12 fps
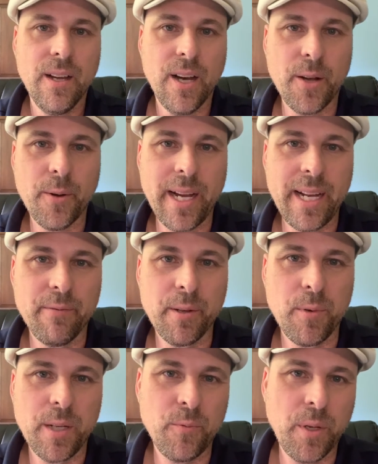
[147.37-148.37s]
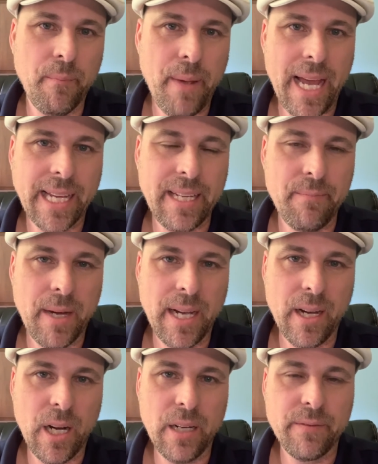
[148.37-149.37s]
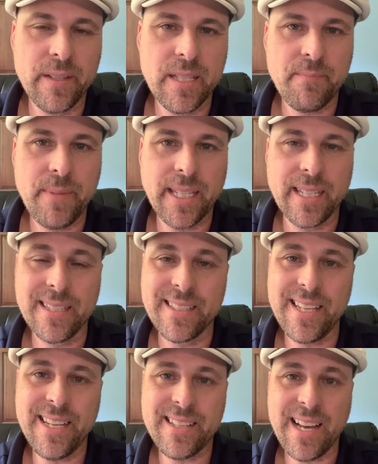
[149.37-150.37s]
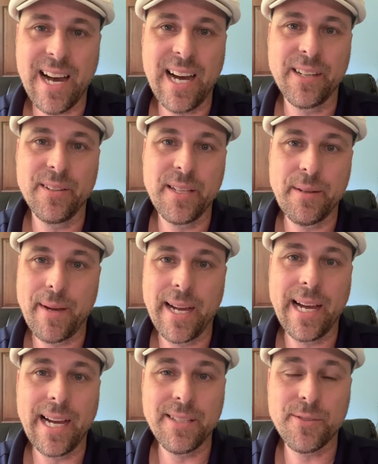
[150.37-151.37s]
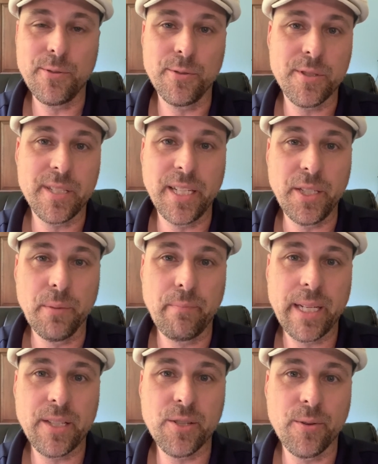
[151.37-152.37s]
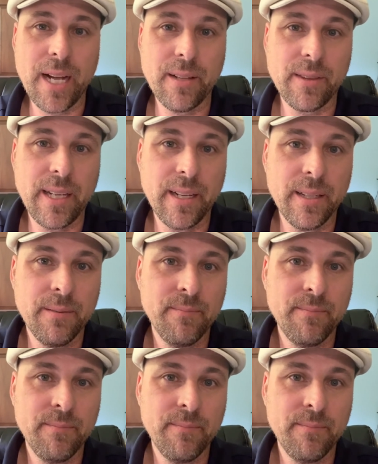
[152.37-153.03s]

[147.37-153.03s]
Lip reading: All right, everyone, we're back in my office because it's hotter than my high school senior picture out there.